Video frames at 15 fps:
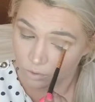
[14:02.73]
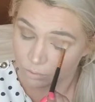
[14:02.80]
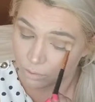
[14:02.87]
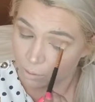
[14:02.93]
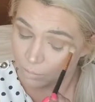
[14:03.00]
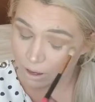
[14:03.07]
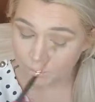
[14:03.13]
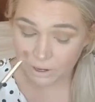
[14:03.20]

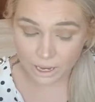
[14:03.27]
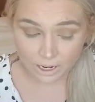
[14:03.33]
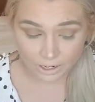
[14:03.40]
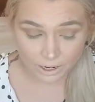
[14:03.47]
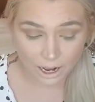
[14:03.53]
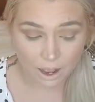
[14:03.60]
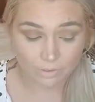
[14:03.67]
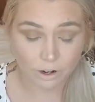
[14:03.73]
But maybe I
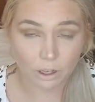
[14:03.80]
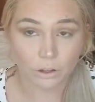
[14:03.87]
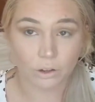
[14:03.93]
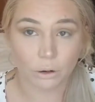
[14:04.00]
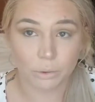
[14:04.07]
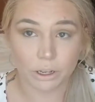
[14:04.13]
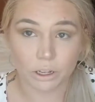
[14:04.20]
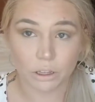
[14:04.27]
can have it a
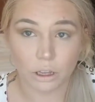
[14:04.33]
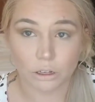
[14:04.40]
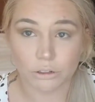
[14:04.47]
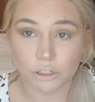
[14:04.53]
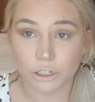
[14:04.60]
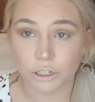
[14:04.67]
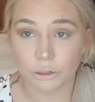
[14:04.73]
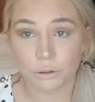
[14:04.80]
little bit
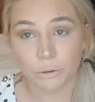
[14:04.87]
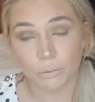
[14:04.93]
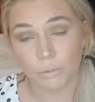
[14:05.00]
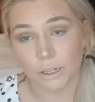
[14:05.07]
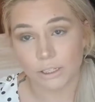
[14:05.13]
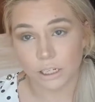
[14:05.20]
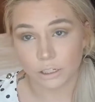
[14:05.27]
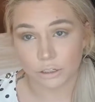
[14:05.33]
closer
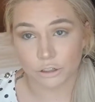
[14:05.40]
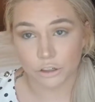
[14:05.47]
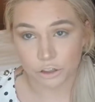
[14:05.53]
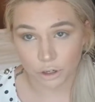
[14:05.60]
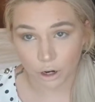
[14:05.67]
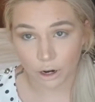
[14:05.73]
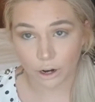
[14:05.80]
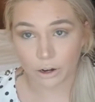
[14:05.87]
once I do
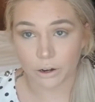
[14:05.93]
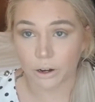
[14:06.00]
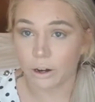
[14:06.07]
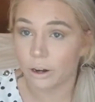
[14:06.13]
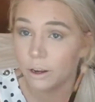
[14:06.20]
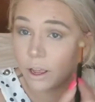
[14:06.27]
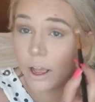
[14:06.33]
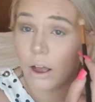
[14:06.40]
start
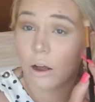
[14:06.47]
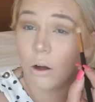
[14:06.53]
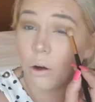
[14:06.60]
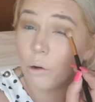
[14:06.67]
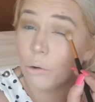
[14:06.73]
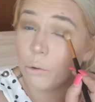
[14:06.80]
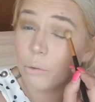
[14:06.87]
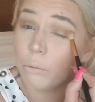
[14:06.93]
at
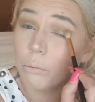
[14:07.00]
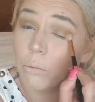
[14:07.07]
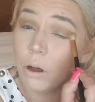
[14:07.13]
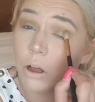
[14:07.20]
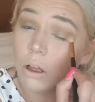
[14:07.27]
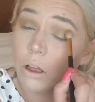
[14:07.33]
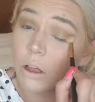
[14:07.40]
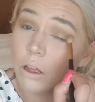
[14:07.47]
home.
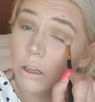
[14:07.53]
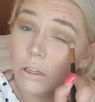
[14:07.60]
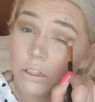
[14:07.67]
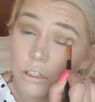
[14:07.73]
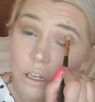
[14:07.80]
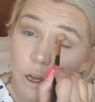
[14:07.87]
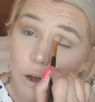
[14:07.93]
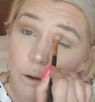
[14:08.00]

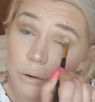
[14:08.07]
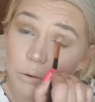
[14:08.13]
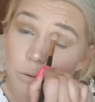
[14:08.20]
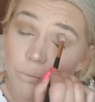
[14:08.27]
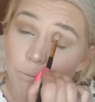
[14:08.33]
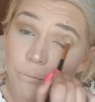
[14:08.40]
So.